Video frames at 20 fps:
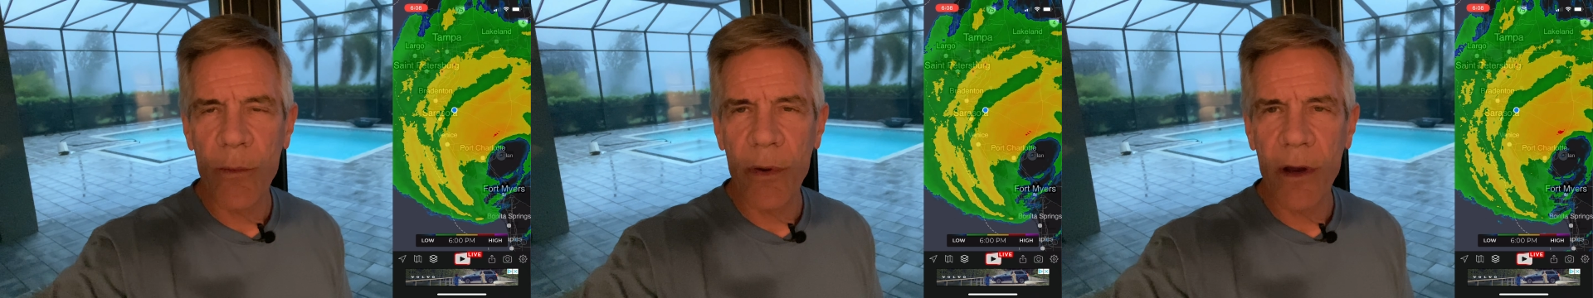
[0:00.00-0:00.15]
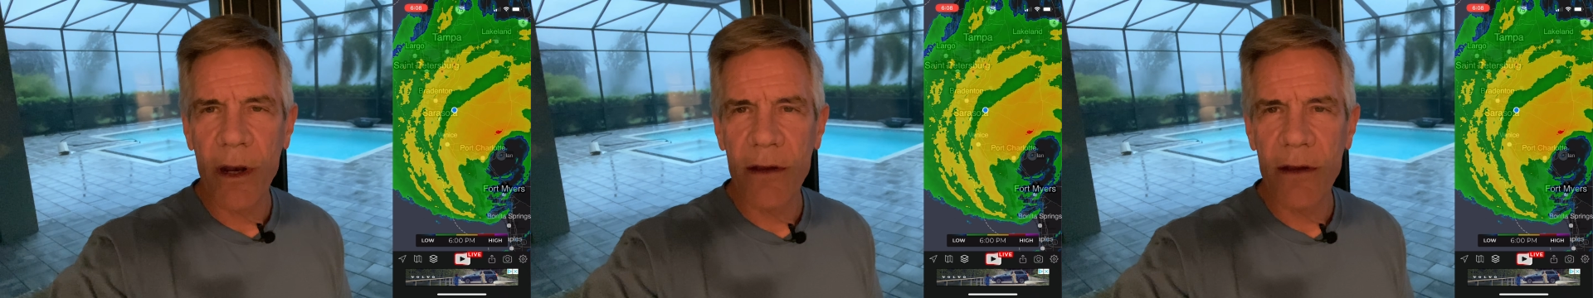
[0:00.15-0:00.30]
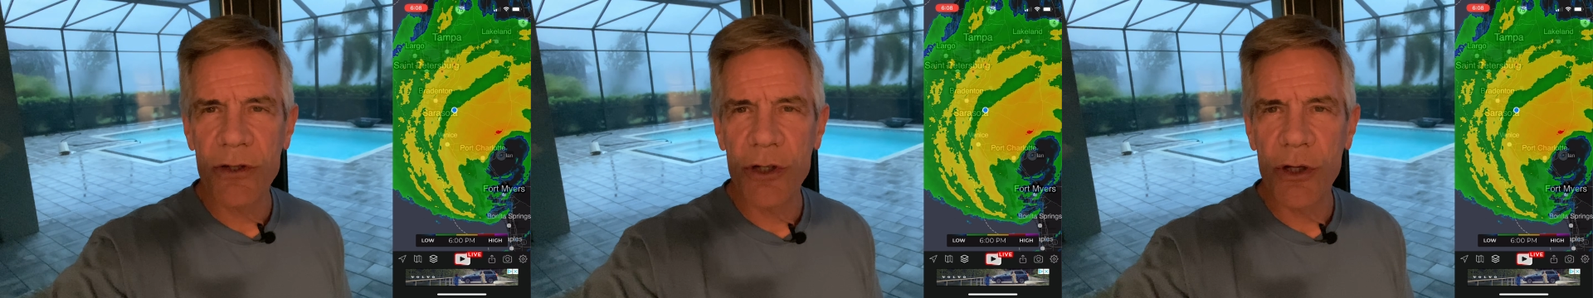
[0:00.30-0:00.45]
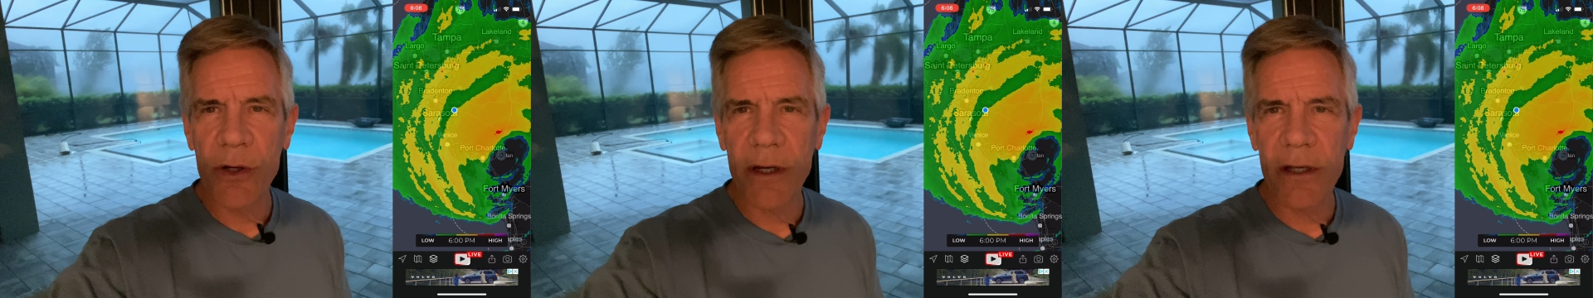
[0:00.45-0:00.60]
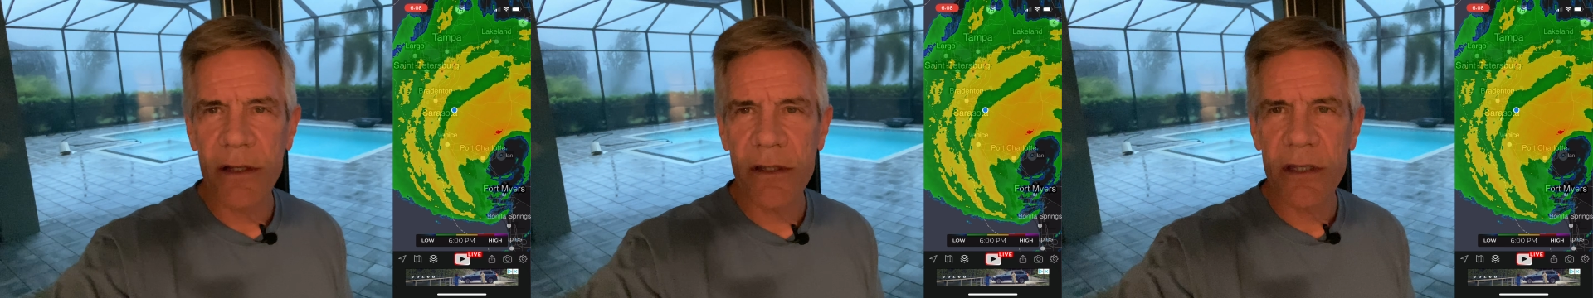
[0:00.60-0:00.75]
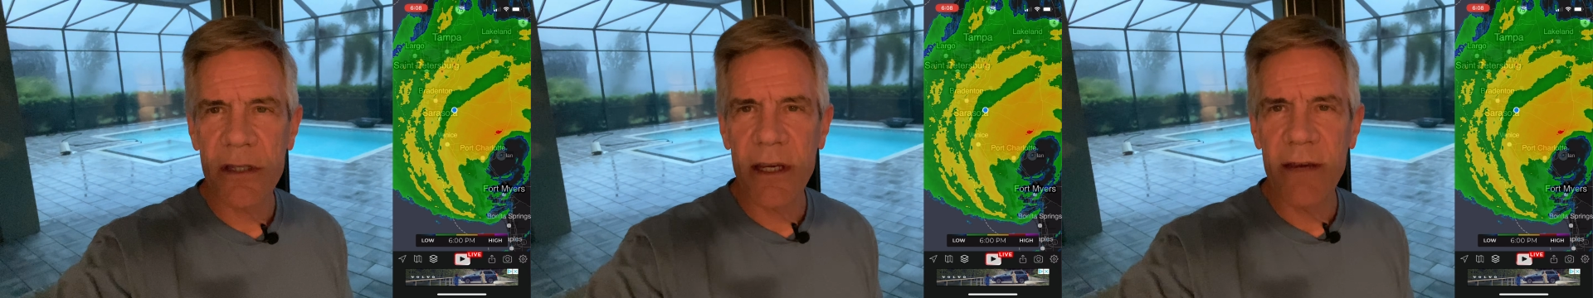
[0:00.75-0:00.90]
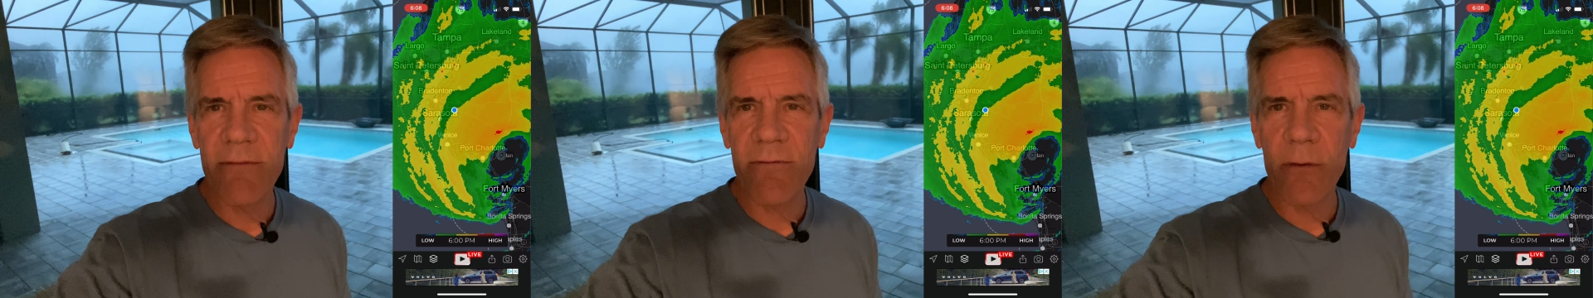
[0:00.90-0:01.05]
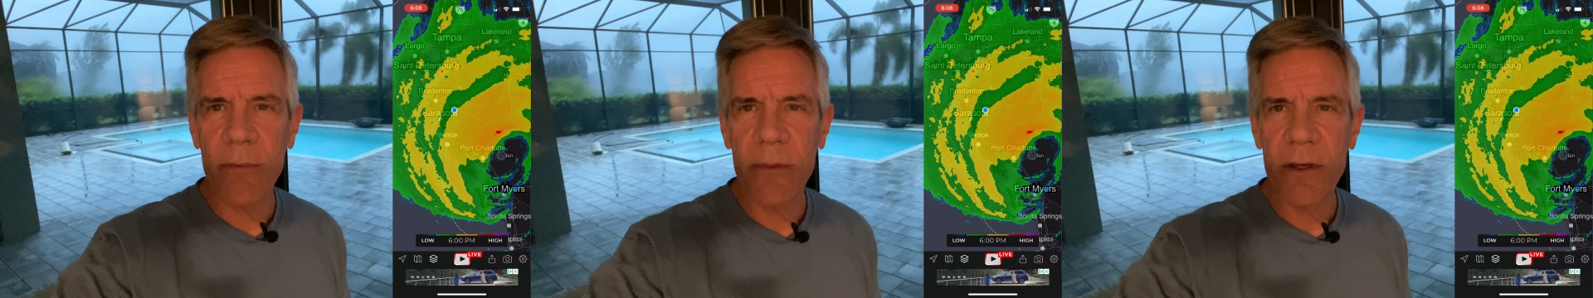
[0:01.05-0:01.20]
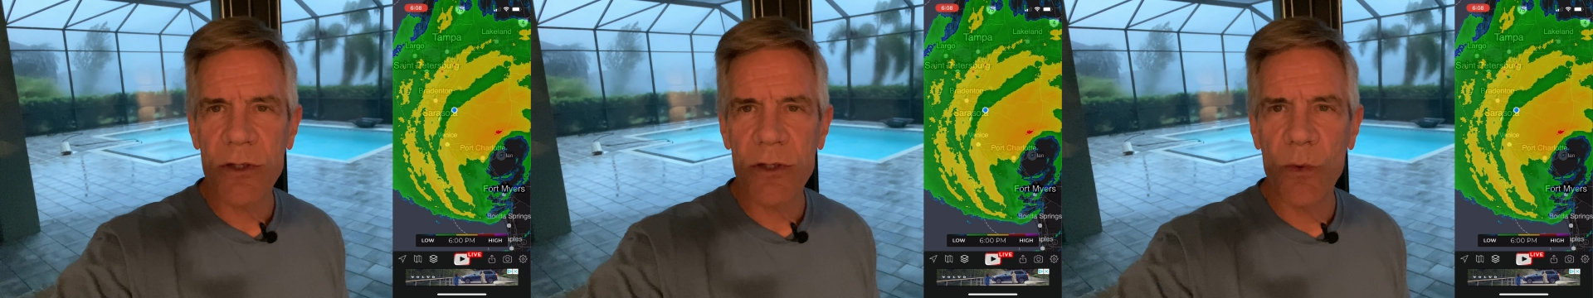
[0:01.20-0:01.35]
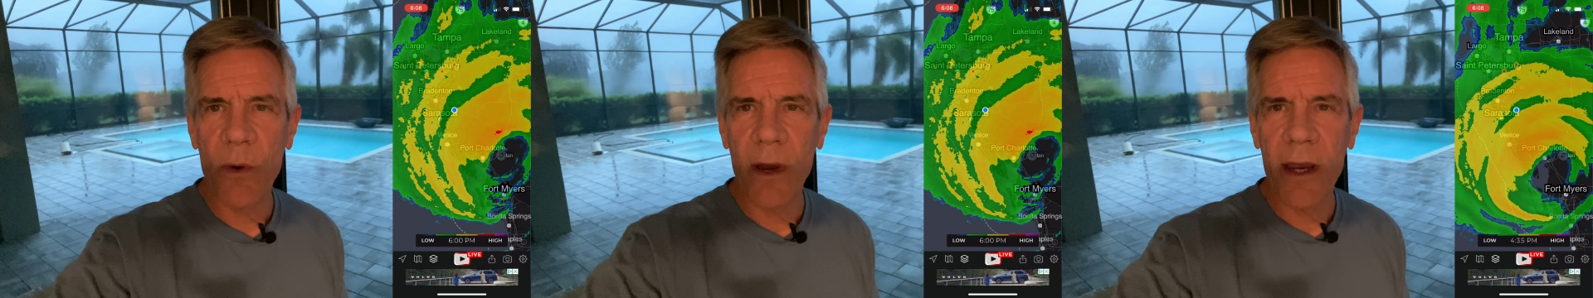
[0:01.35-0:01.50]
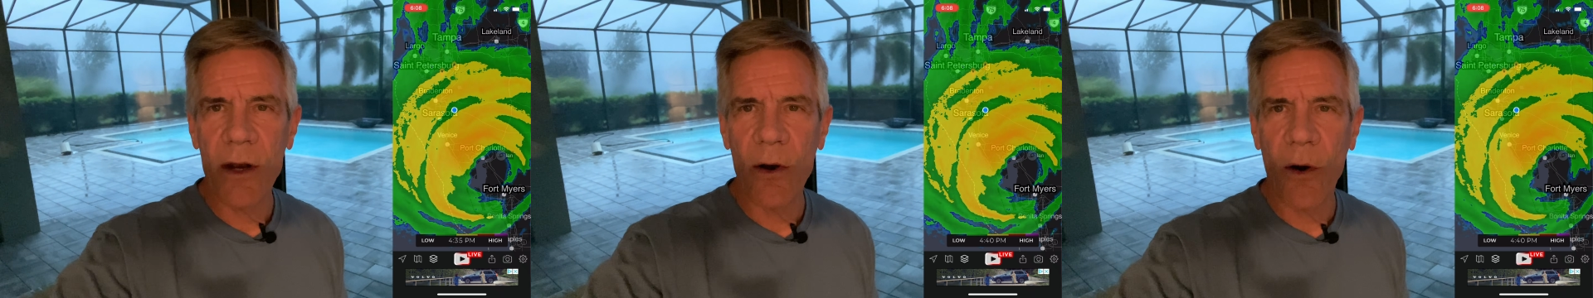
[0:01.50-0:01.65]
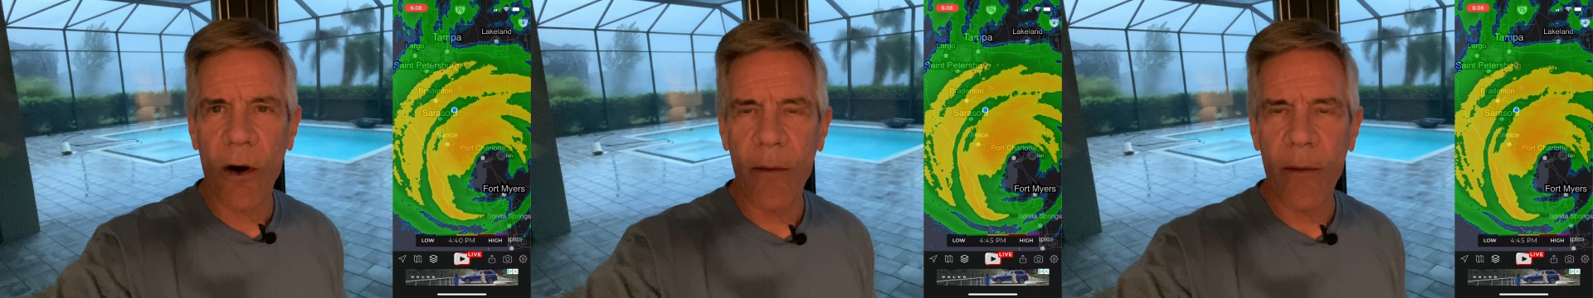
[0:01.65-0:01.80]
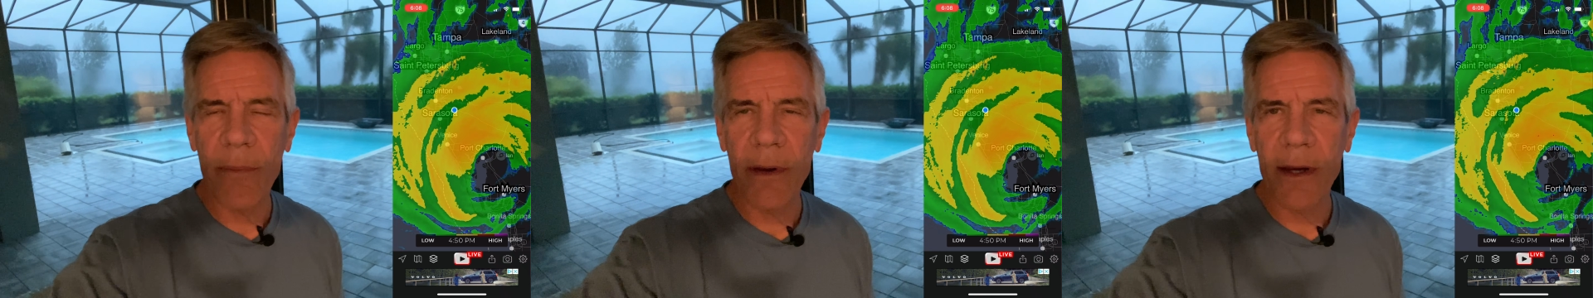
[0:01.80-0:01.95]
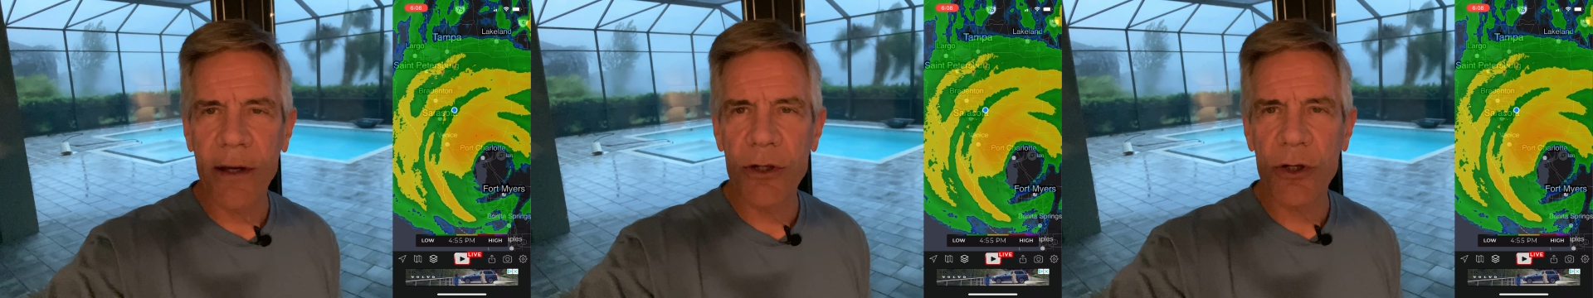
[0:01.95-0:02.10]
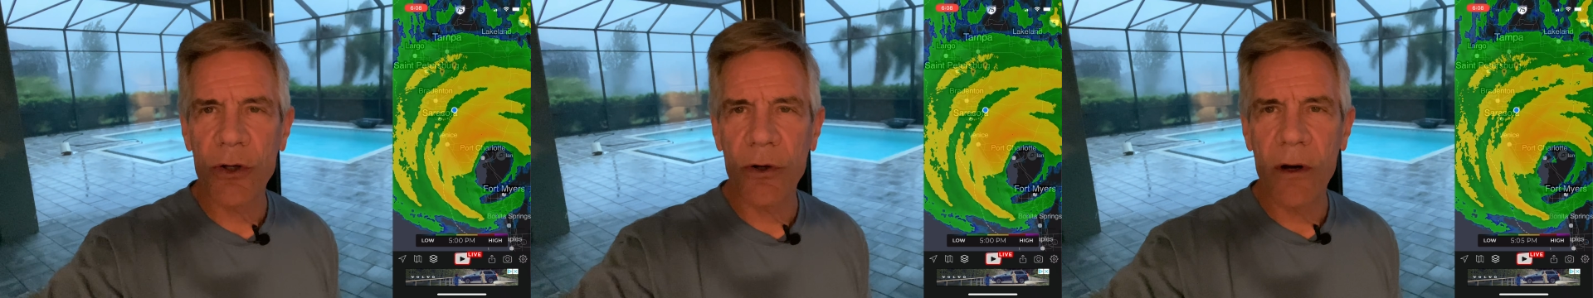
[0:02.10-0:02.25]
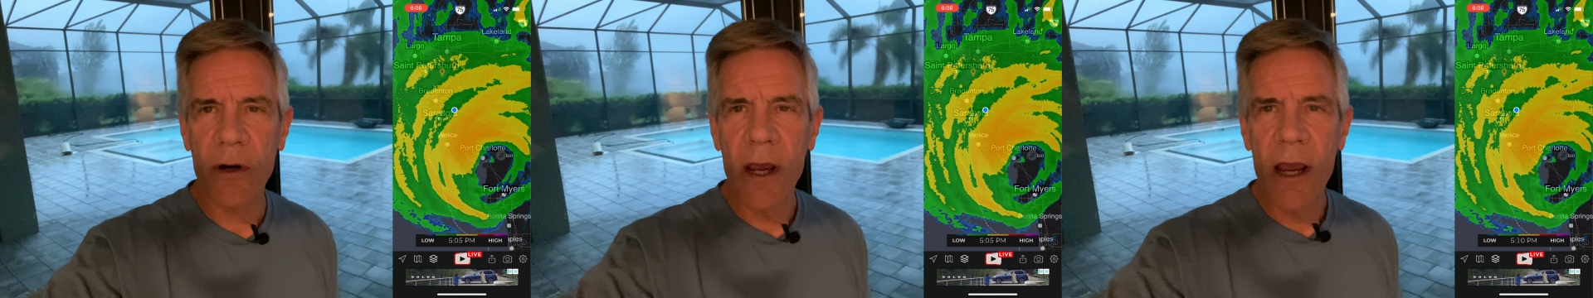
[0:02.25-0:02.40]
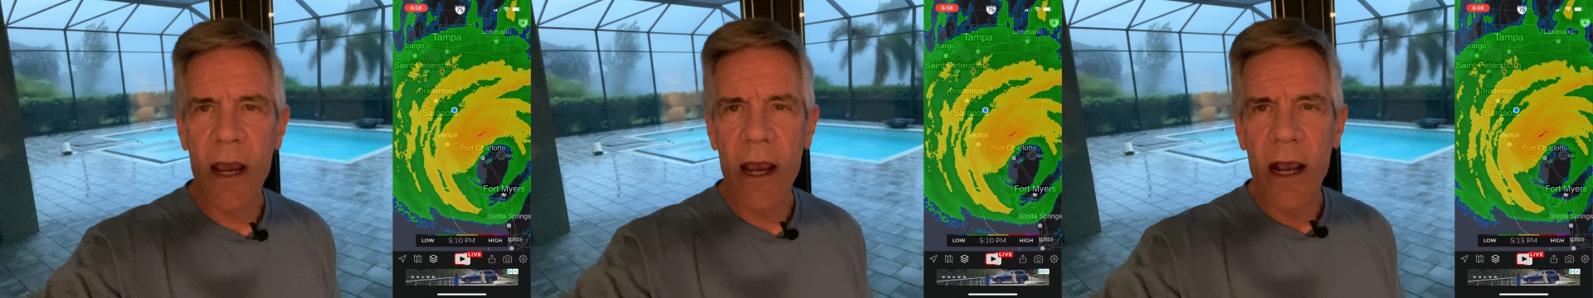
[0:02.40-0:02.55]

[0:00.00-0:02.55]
but as you can see from this radar picture,